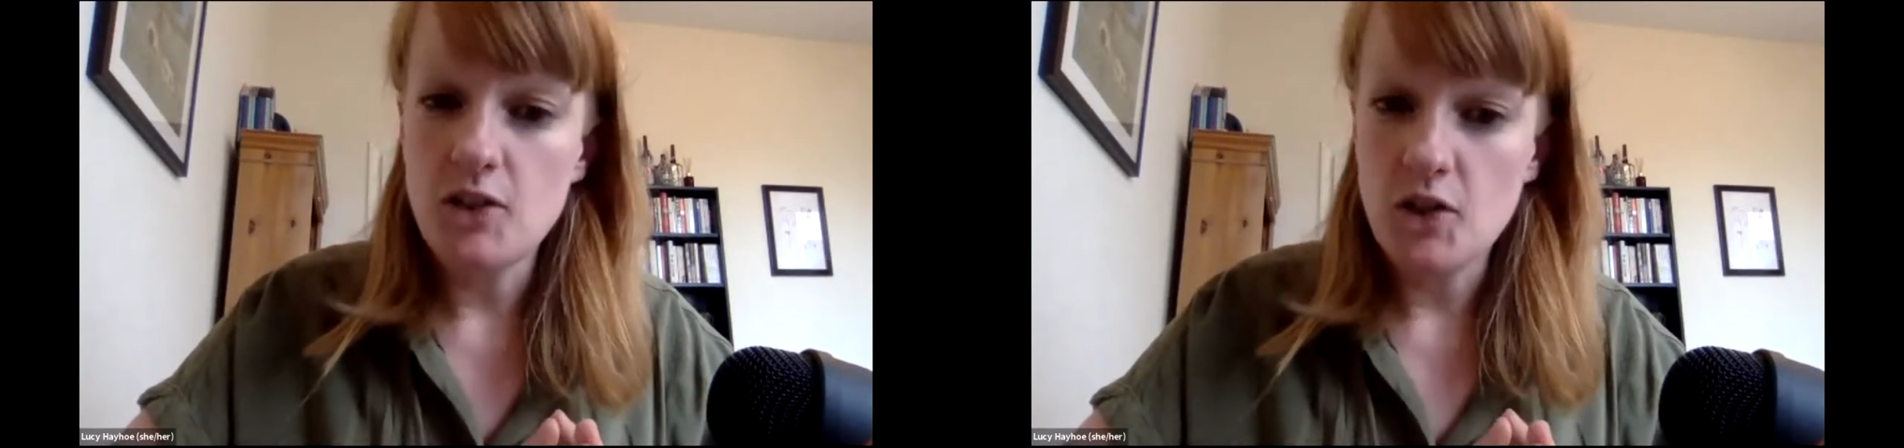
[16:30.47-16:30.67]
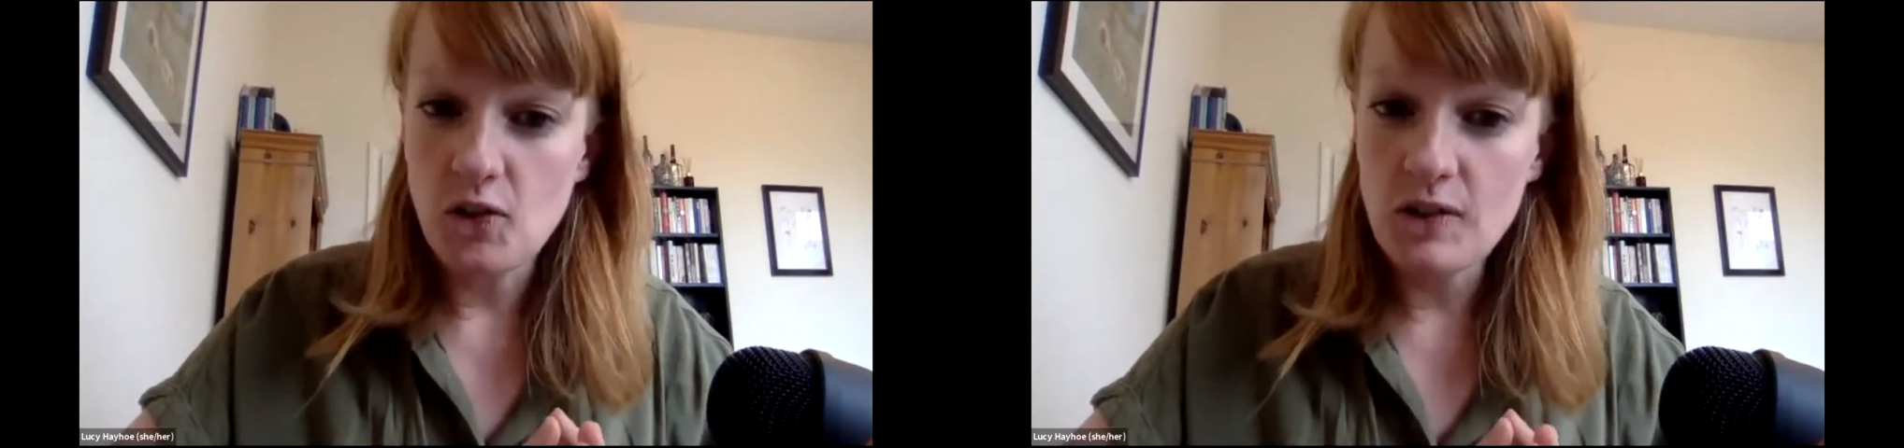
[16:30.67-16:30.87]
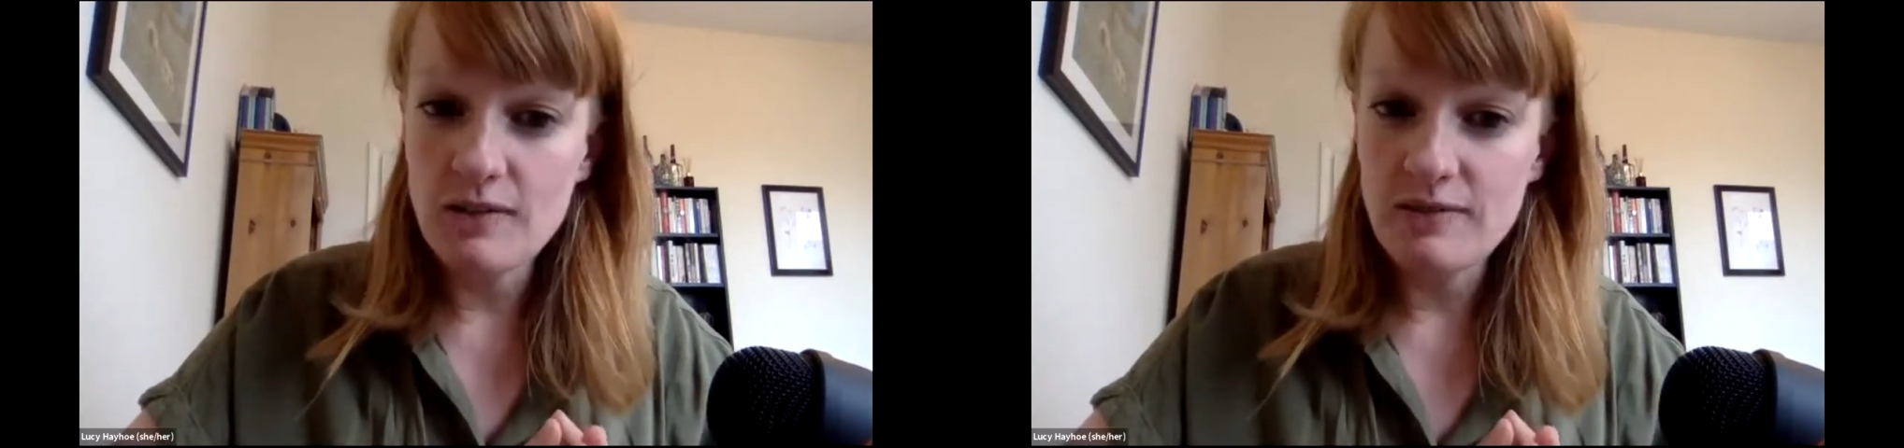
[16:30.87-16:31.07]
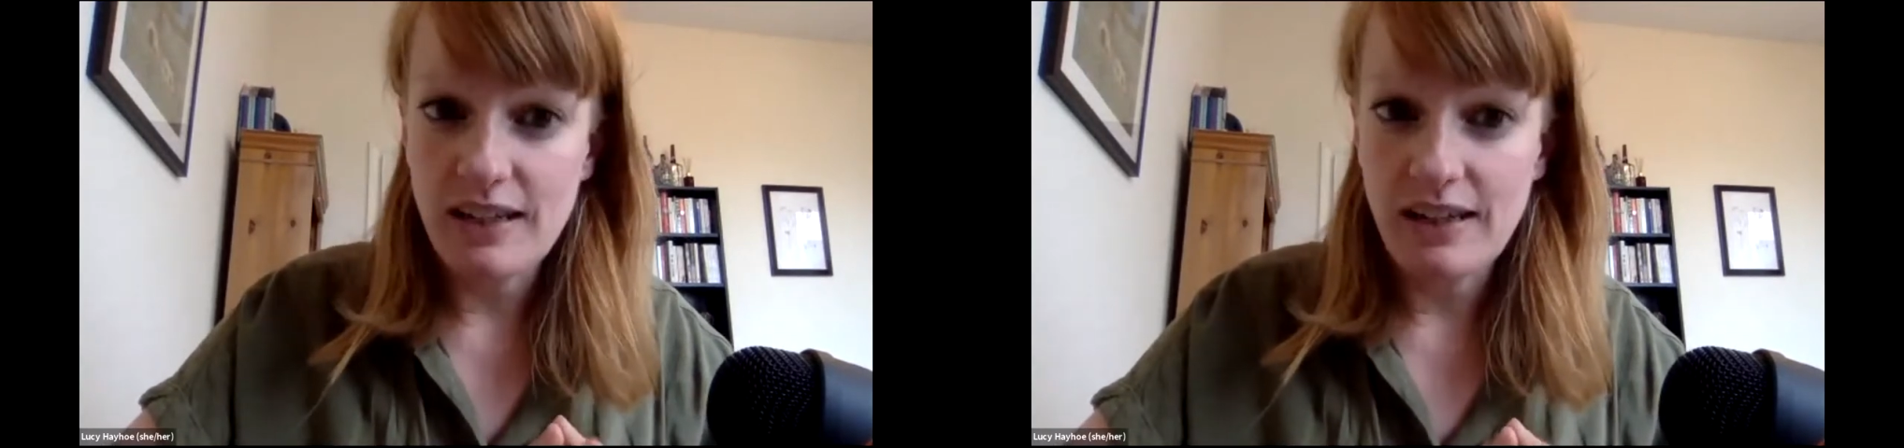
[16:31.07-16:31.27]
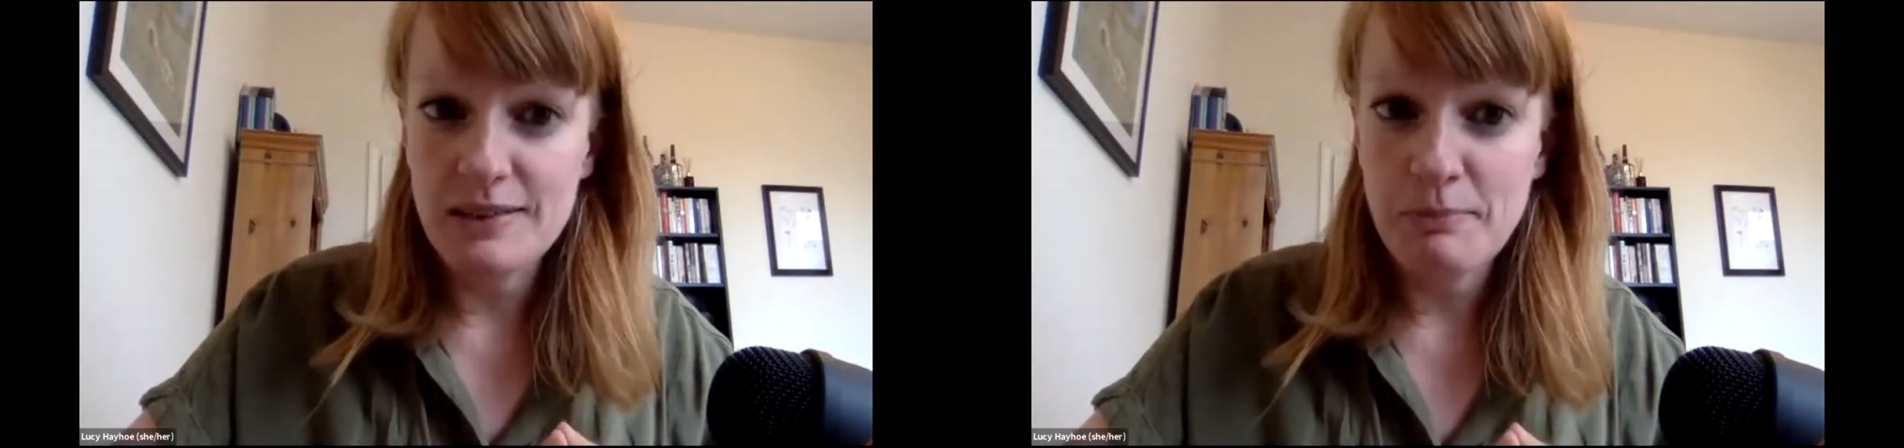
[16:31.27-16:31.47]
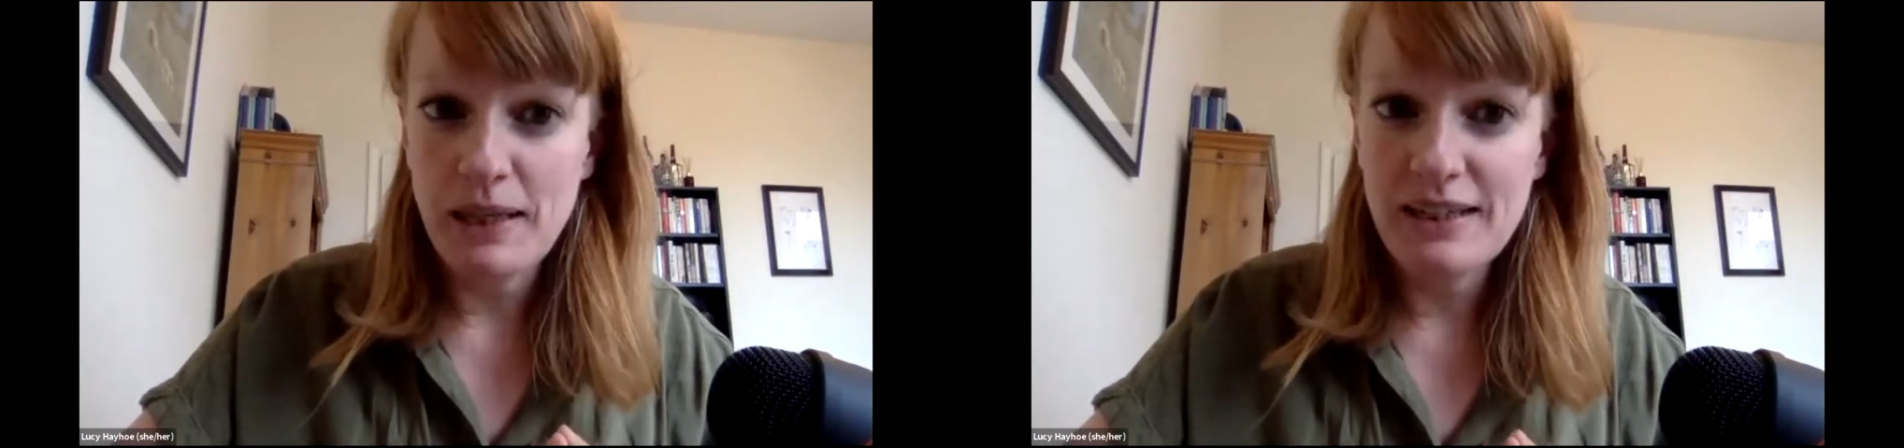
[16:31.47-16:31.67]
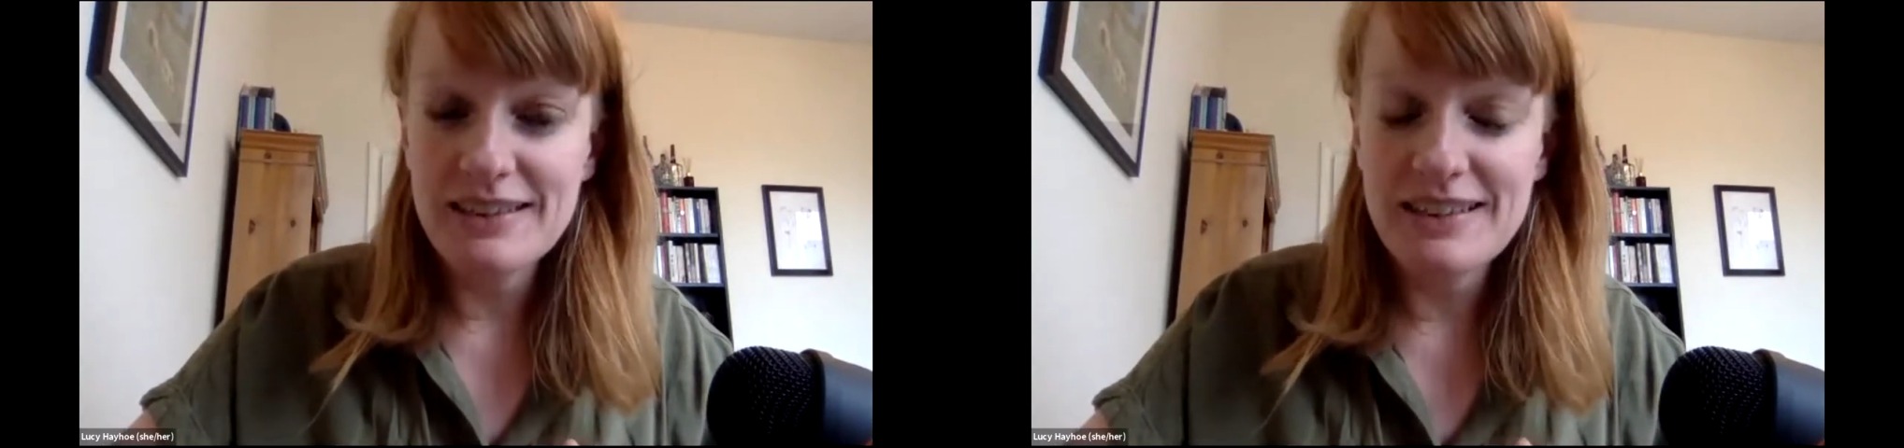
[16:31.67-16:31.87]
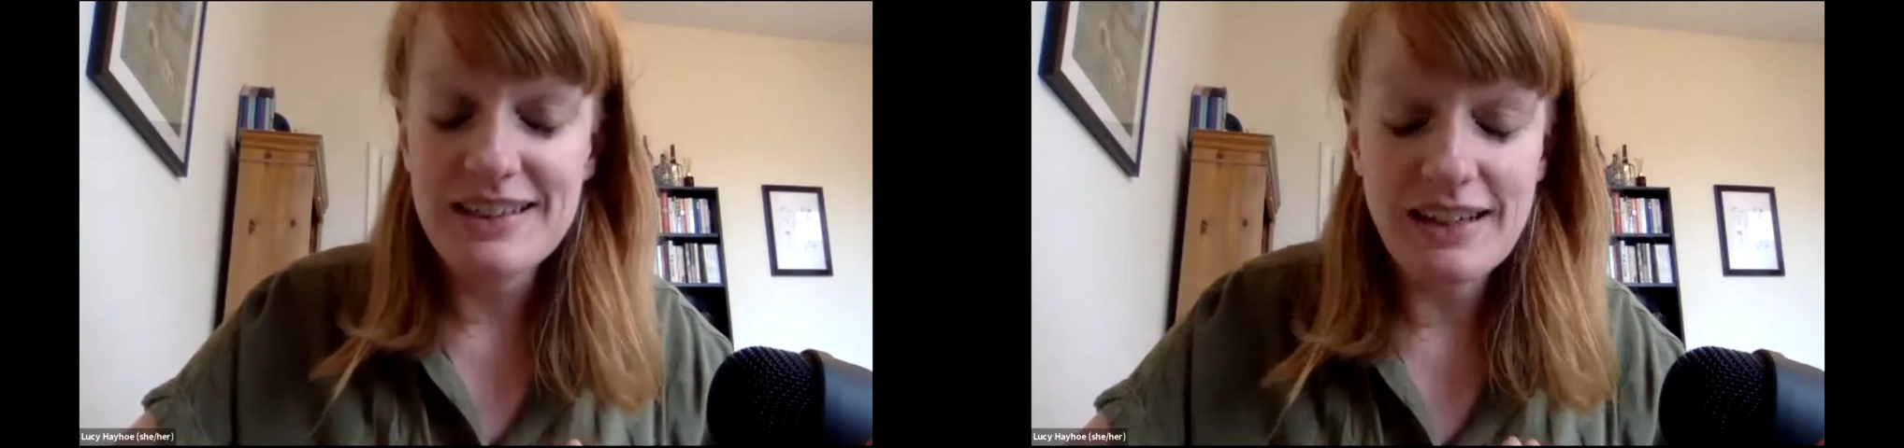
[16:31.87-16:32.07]
geography
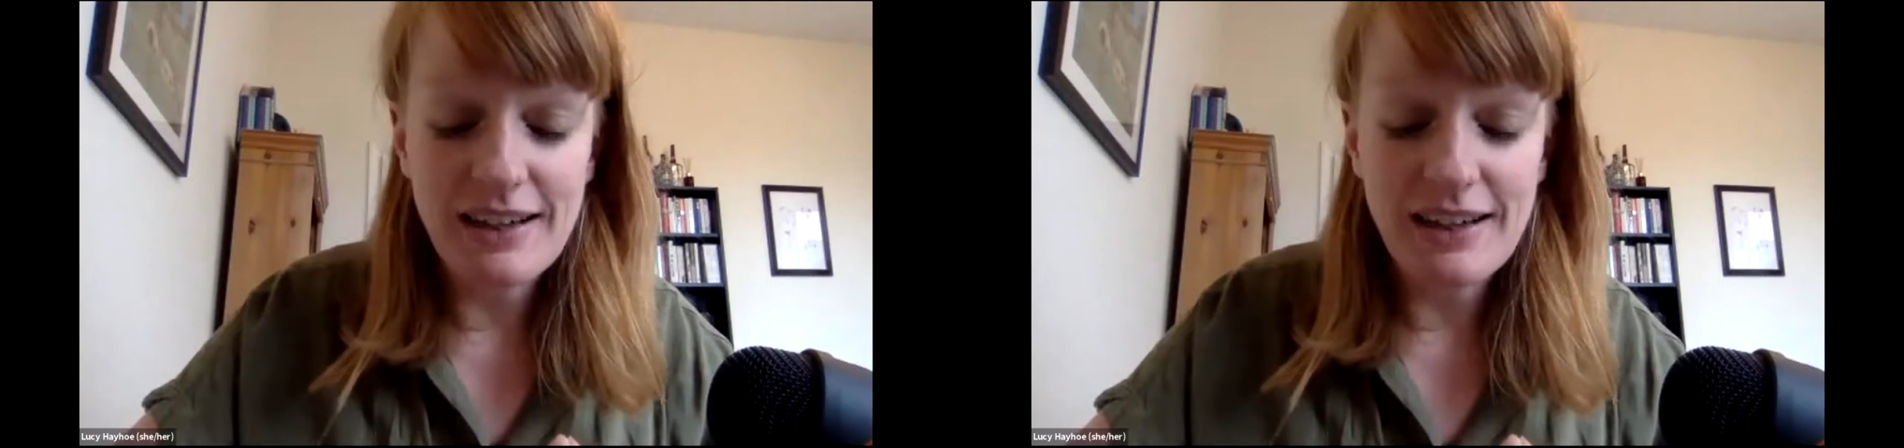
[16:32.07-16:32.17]
aspect.